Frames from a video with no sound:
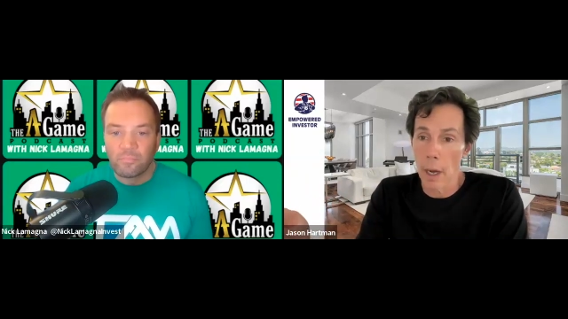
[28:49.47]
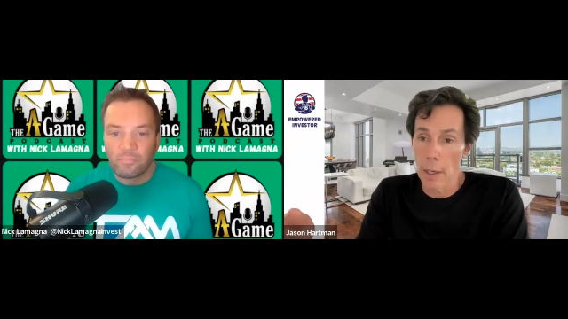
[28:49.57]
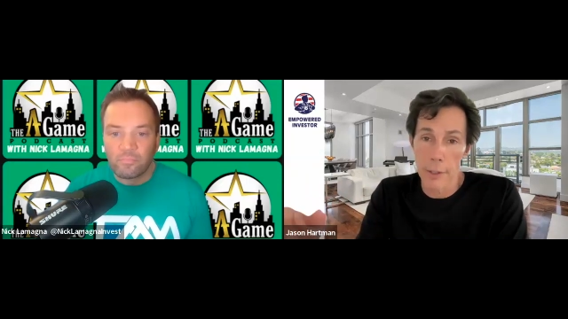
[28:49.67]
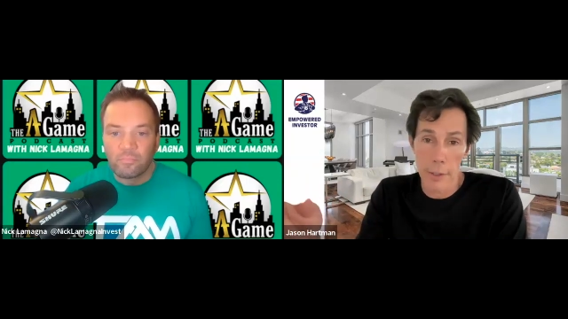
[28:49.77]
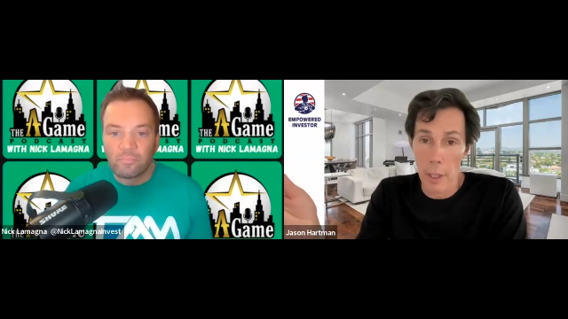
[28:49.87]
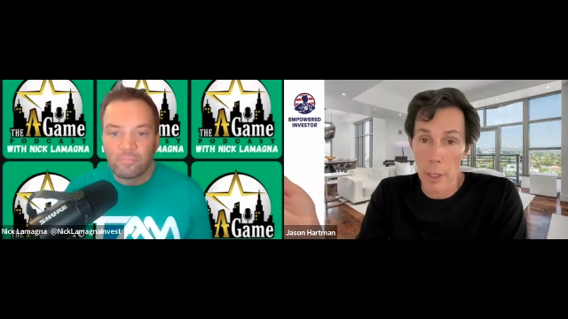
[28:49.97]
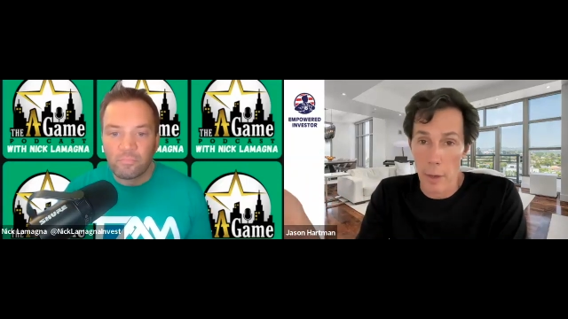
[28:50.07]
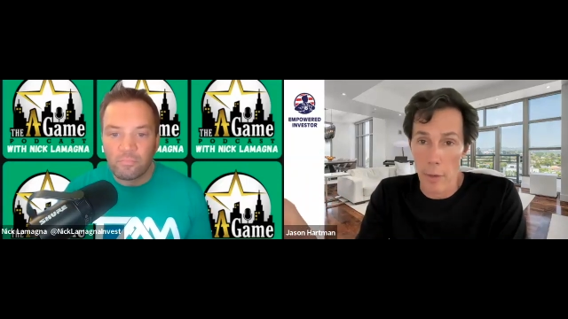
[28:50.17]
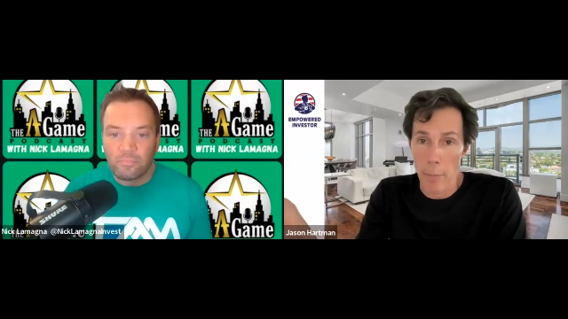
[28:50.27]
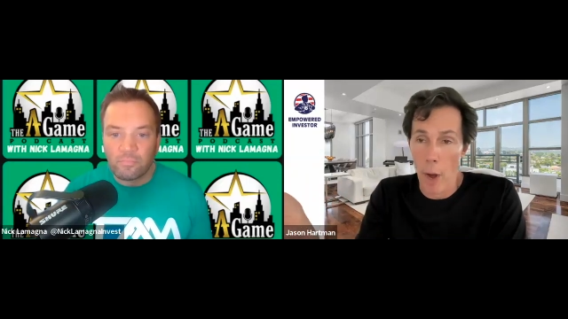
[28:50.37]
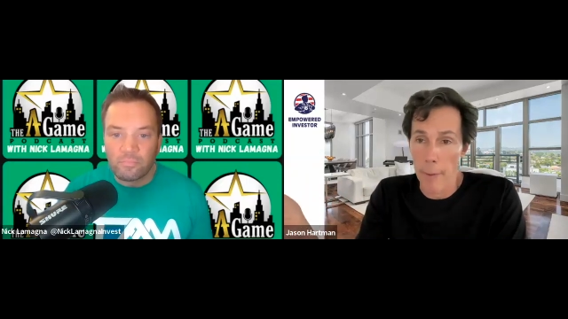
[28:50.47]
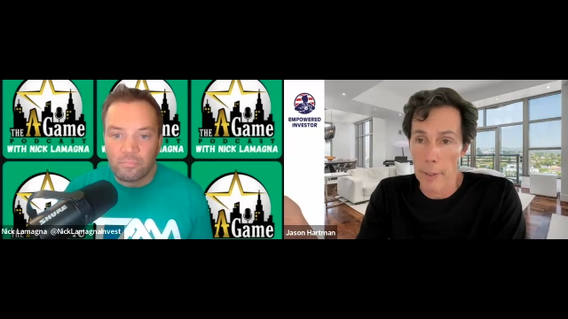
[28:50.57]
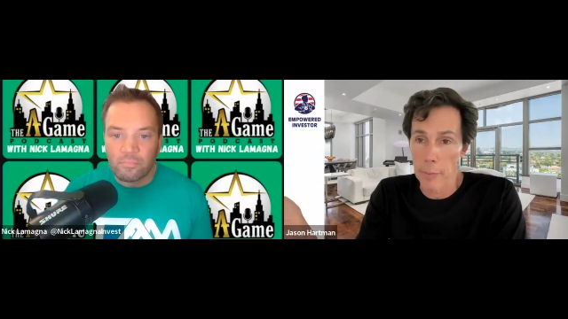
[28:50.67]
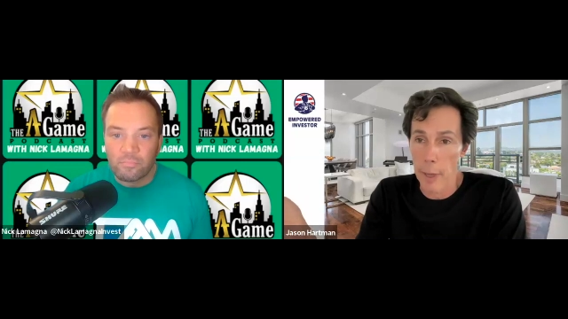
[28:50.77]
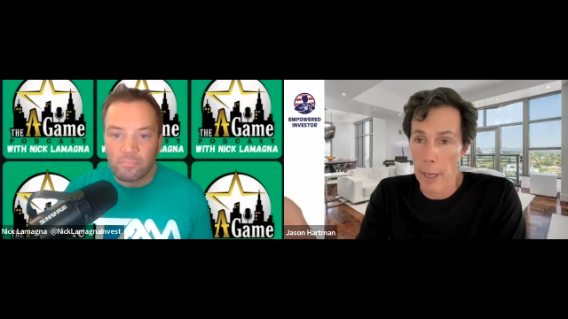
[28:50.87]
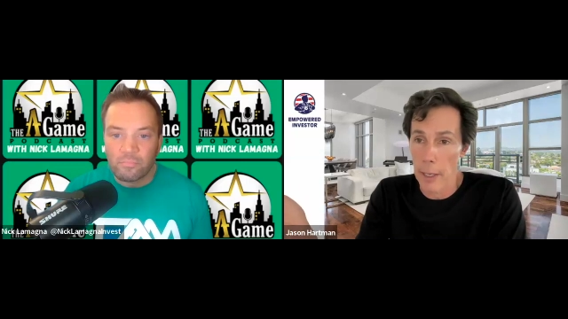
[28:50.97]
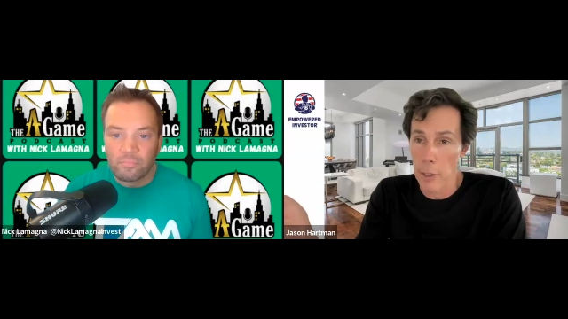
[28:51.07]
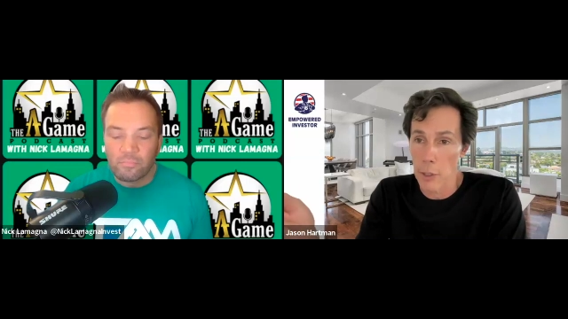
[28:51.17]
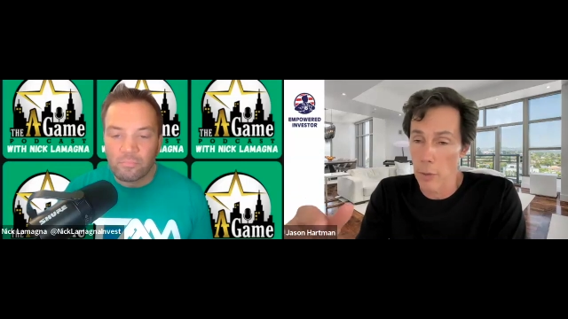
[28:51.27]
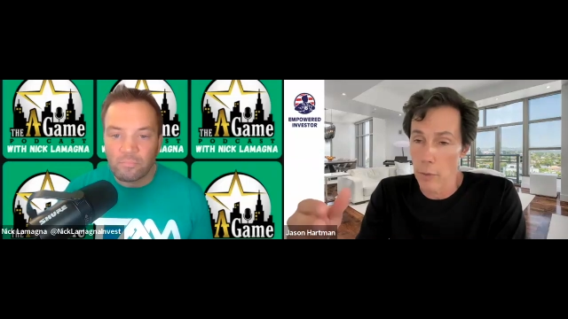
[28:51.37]
Speaker 1: Just click on the properties page
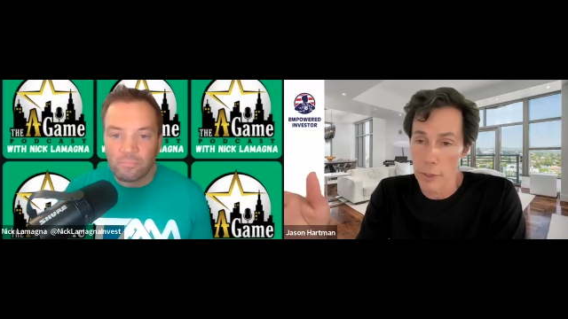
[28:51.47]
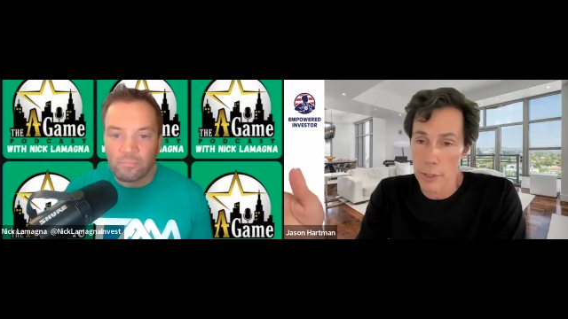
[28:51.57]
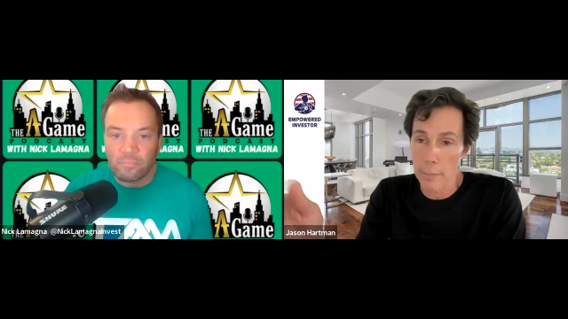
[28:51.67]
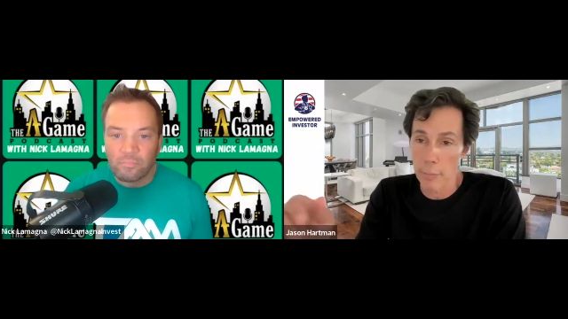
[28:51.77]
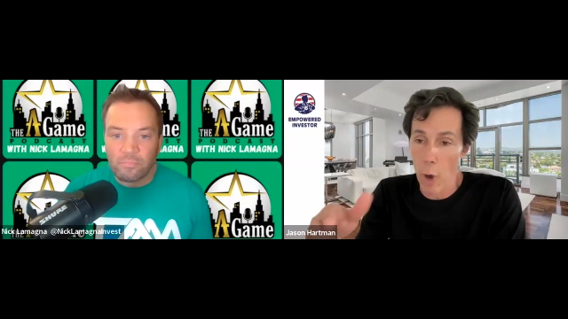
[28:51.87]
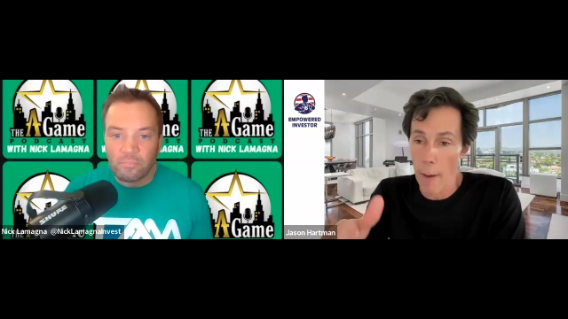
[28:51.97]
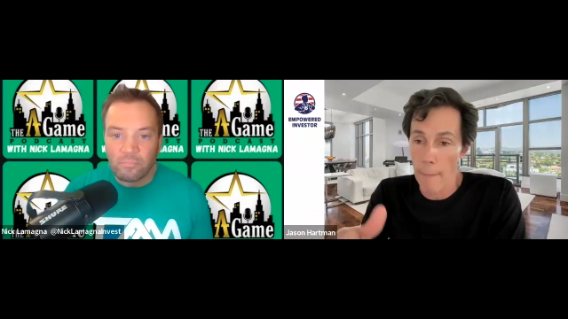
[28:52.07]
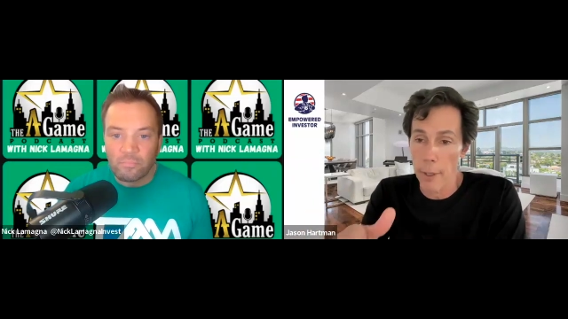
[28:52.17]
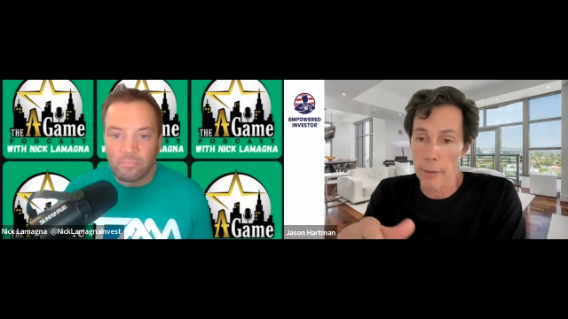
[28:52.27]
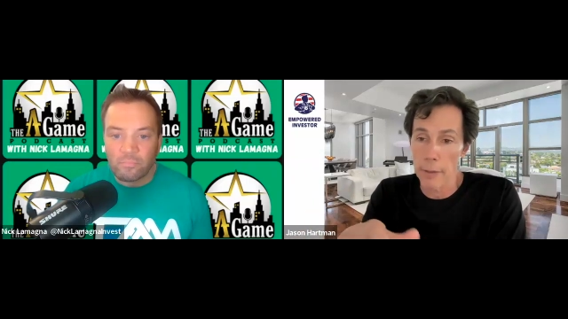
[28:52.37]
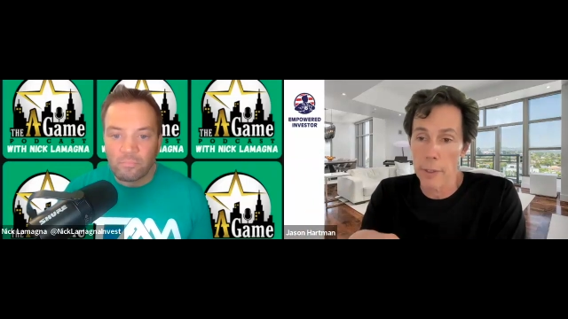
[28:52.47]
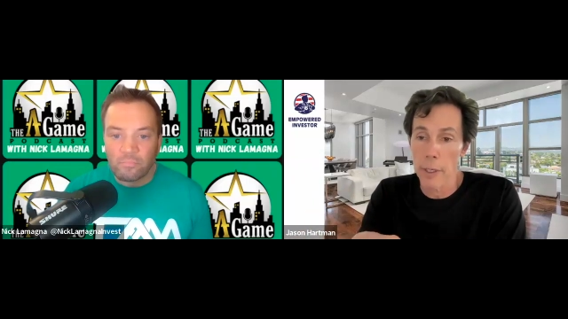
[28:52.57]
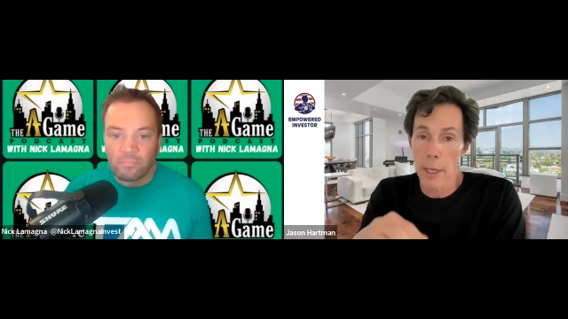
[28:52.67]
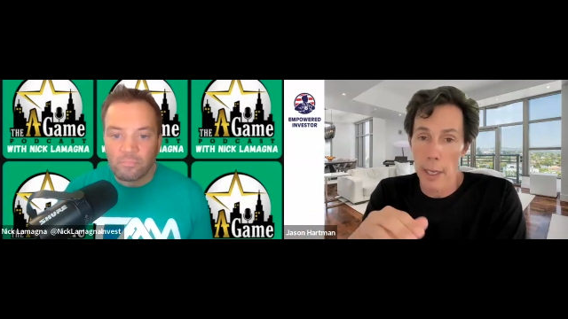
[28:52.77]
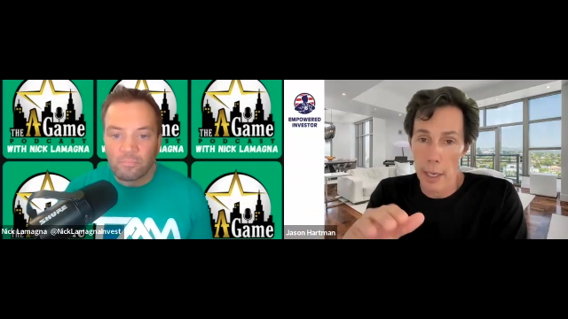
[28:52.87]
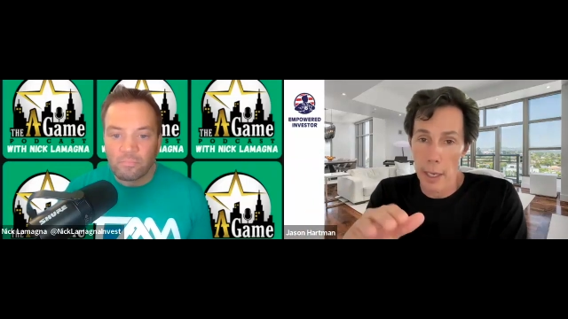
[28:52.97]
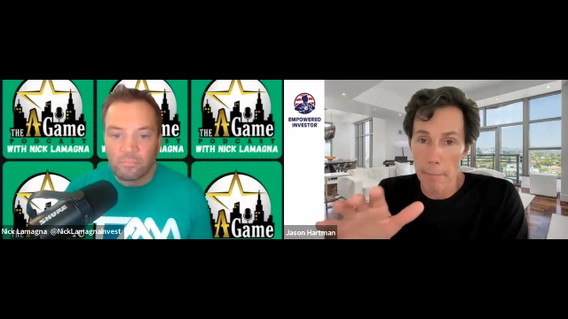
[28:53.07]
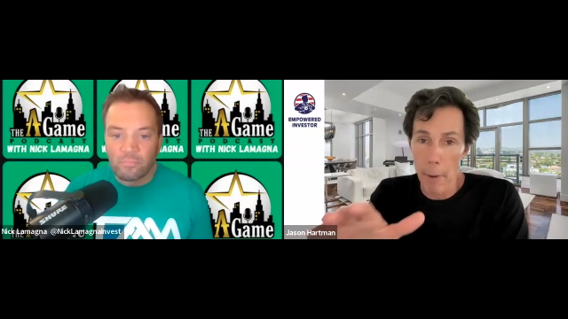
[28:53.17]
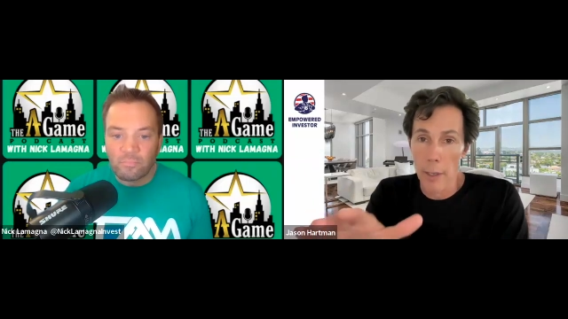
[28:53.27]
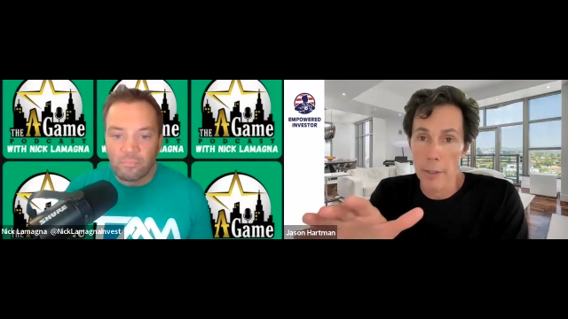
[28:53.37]
and you'll see properties in
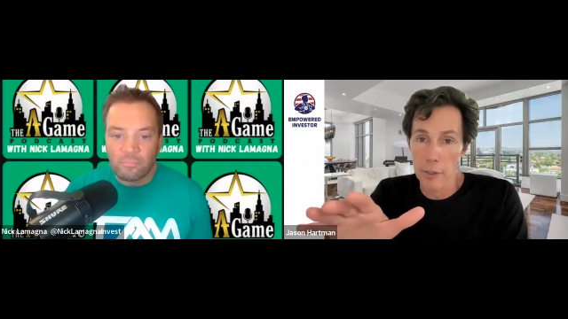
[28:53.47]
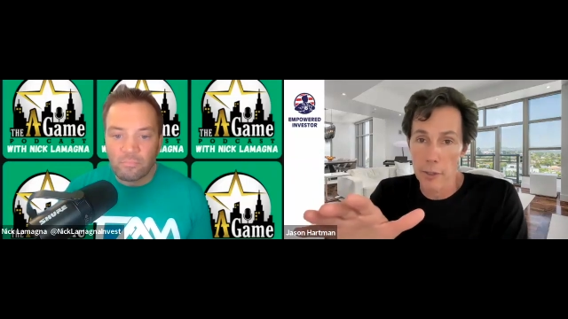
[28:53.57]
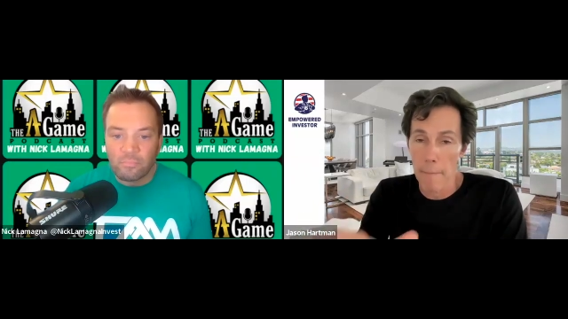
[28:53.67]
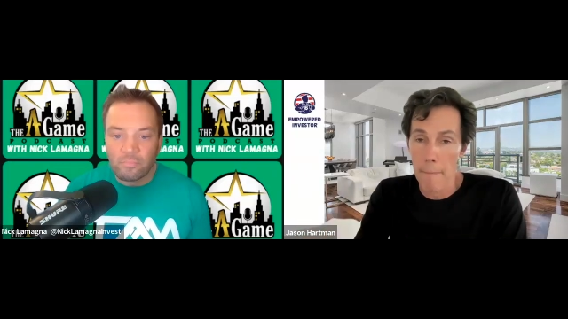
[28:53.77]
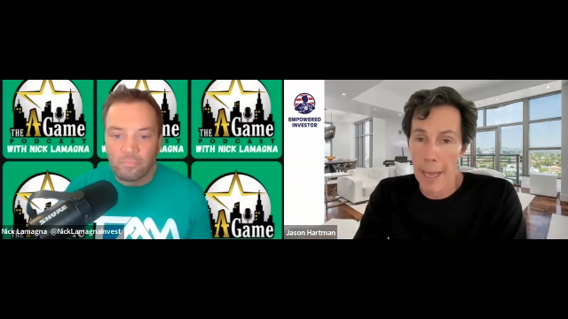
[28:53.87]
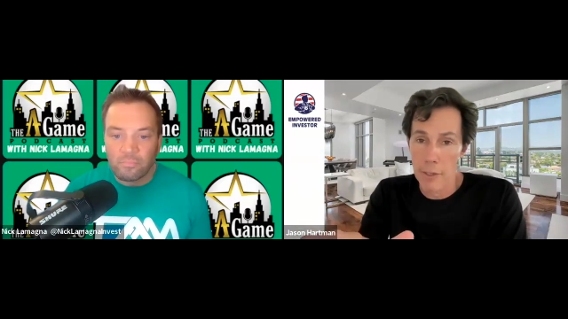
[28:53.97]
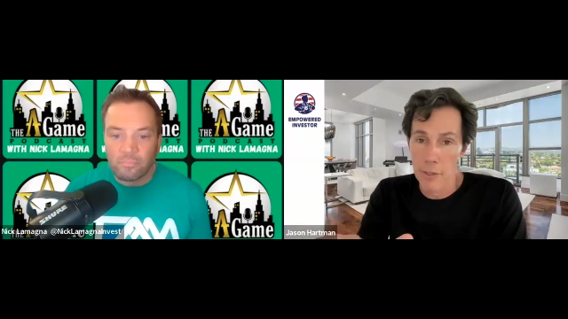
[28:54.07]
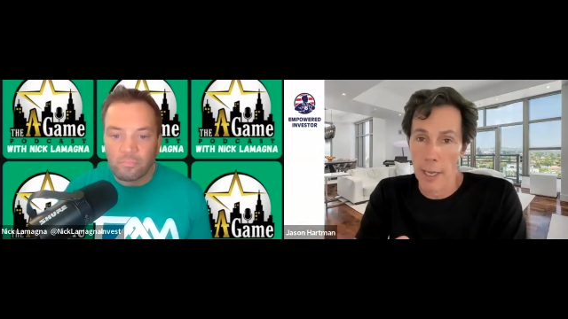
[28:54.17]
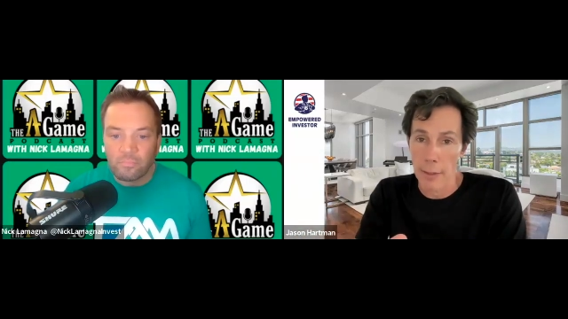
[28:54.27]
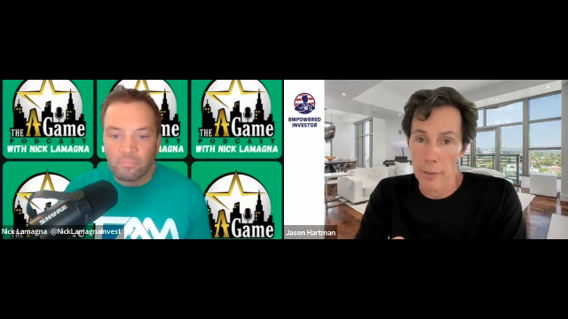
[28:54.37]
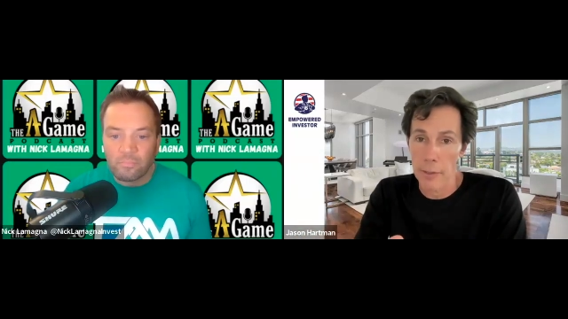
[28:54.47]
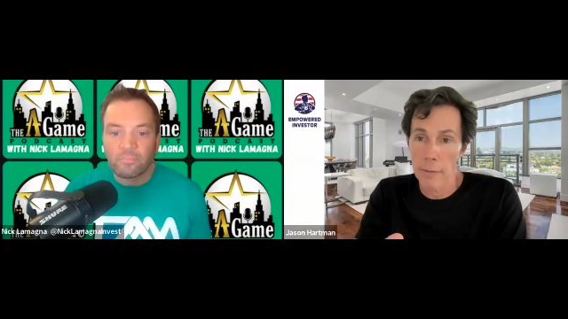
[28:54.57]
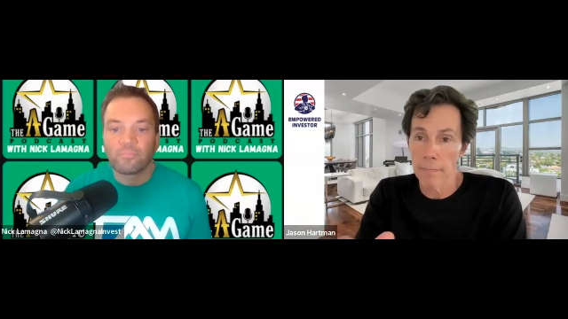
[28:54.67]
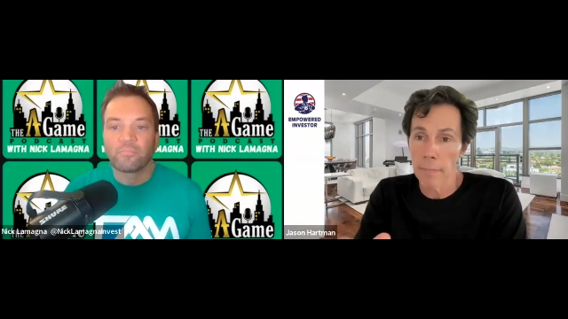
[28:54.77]
markets that make sense.